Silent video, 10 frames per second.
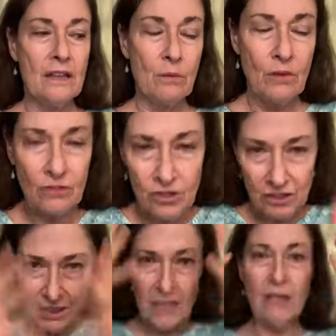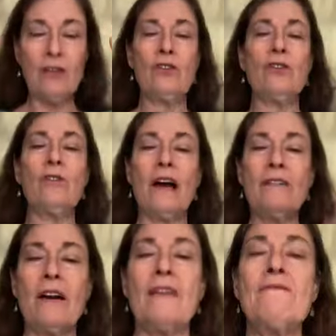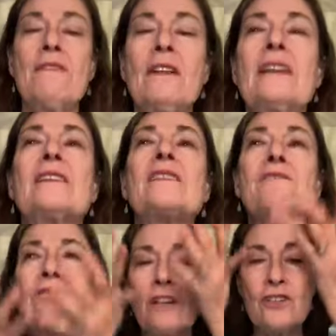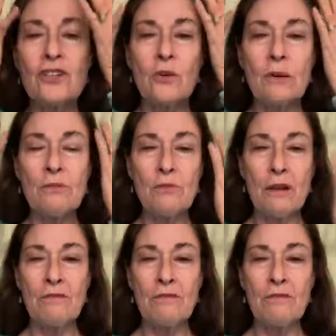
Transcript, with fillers: that will just hit you. I, I feel like this flush go up through